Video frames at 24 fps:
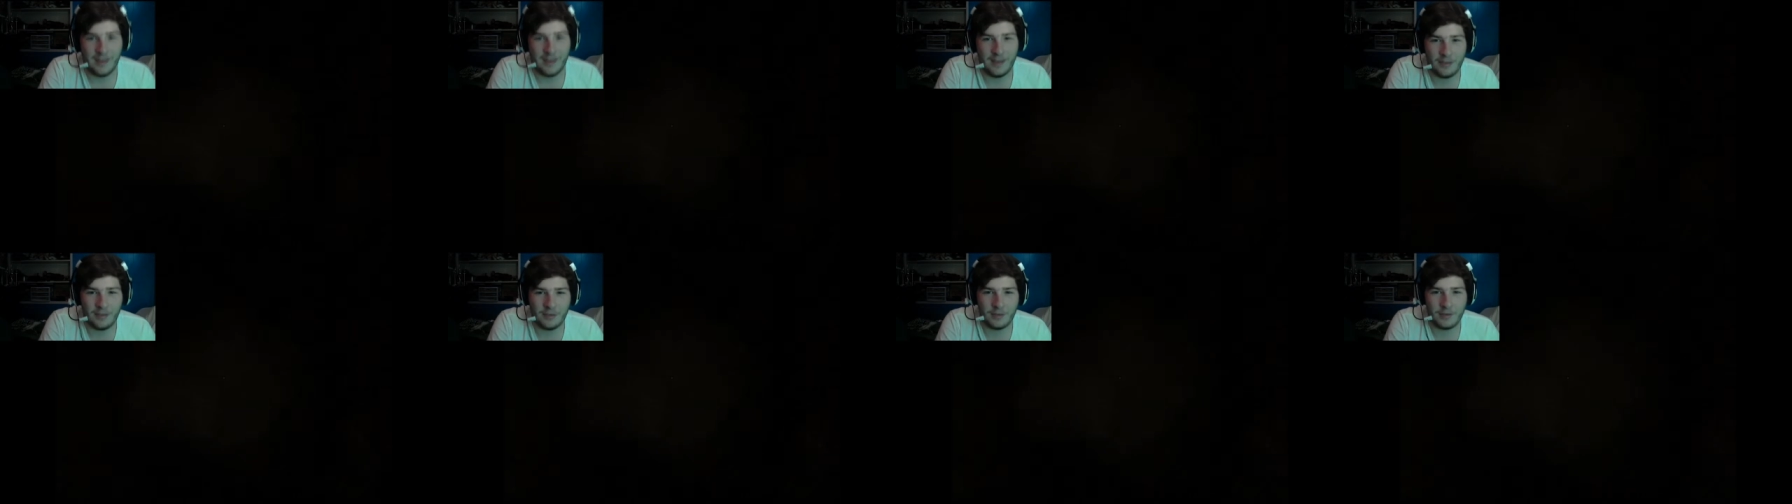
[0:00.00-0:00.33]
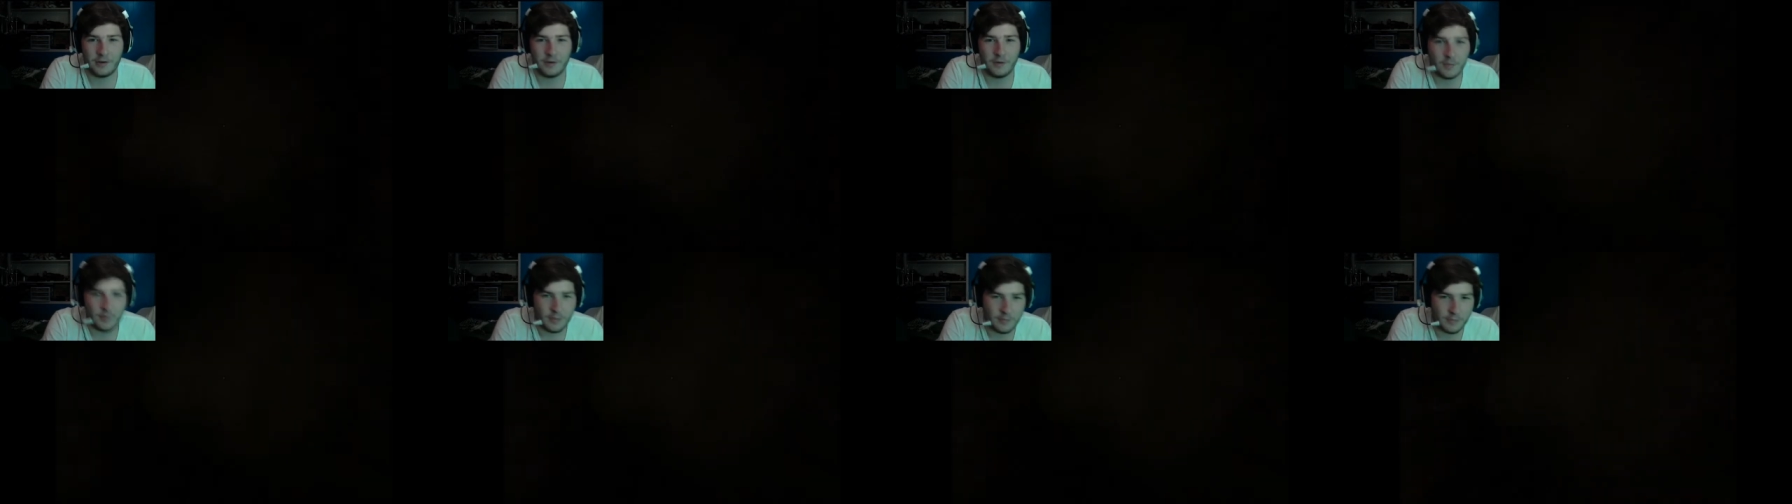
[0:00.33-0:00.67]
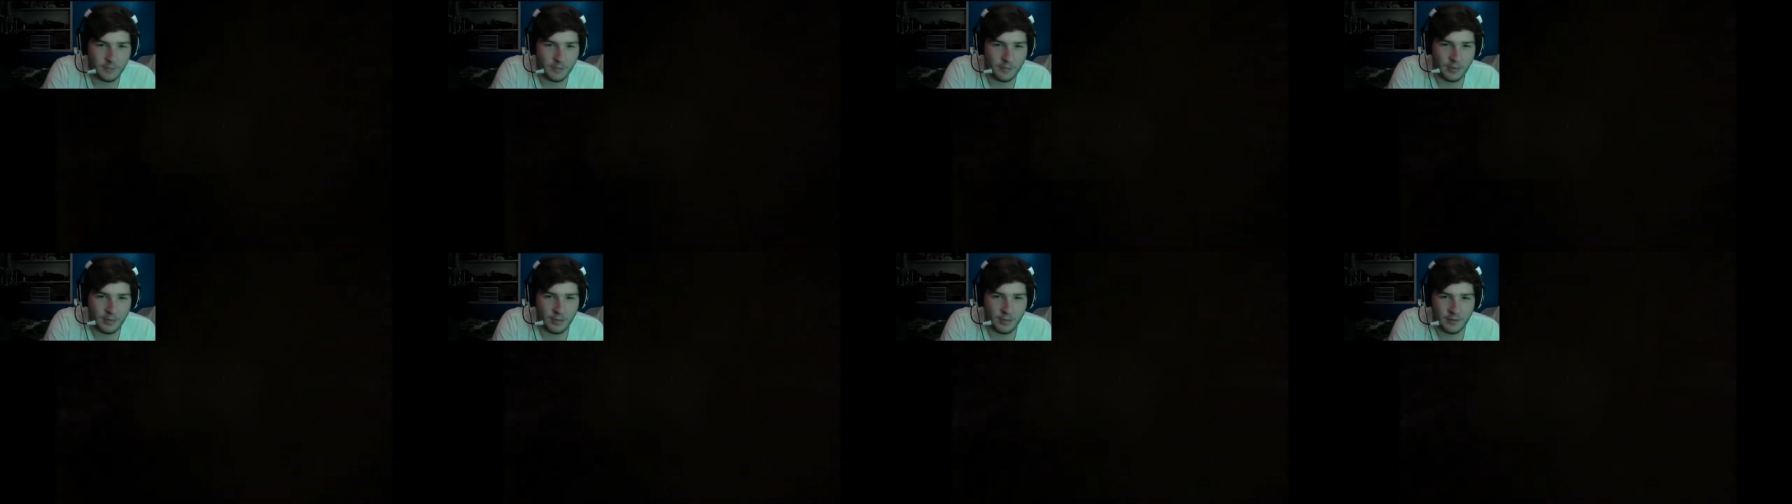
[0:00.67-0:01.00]
no, it's
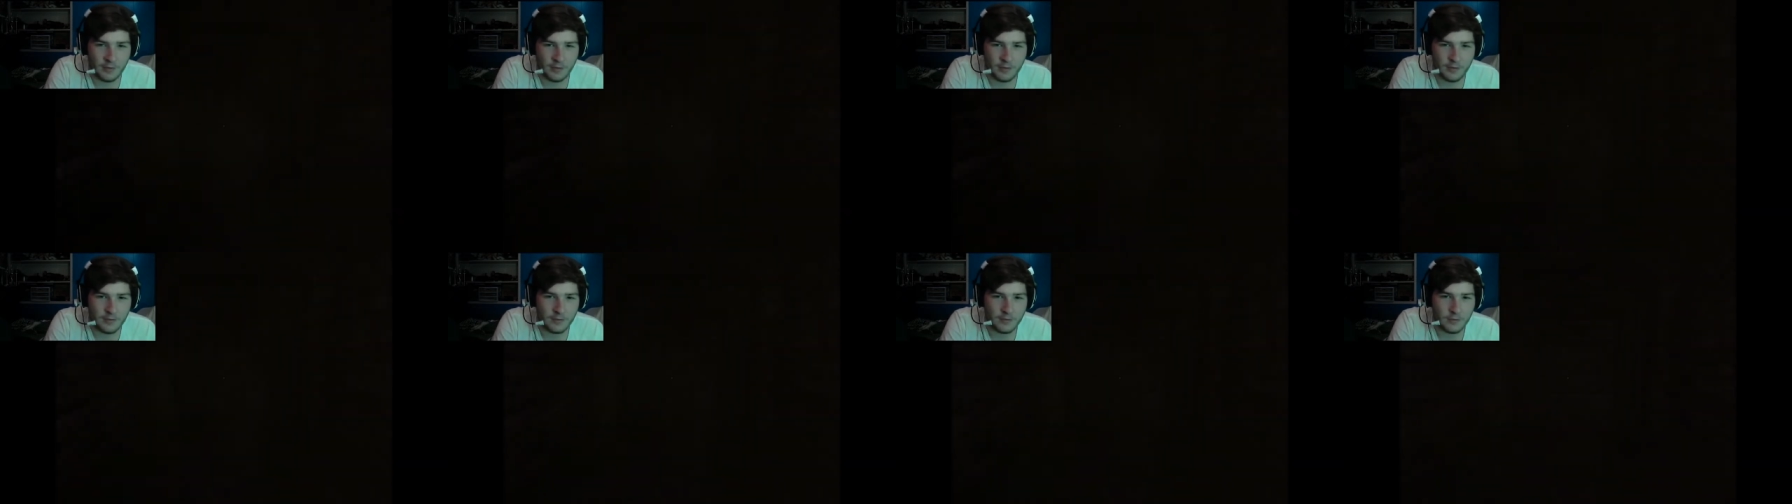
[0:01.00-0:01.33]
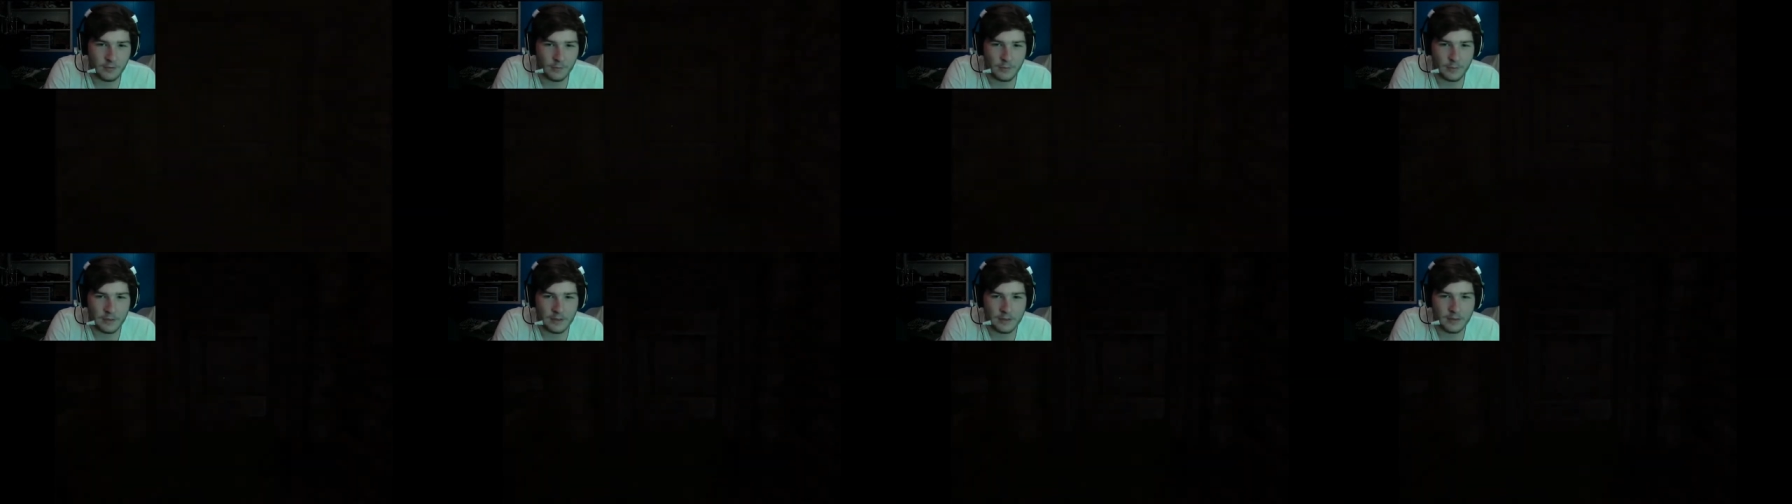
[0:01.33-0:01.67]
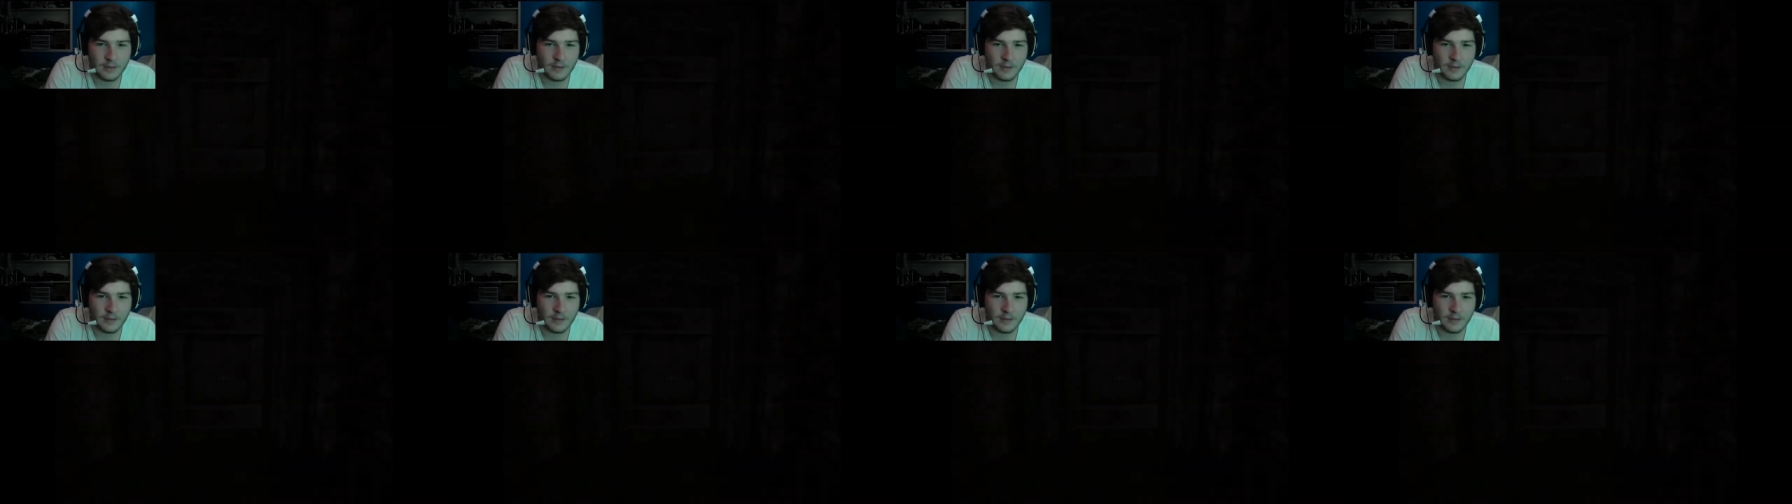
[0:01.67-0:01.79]
just under a week. Yeah.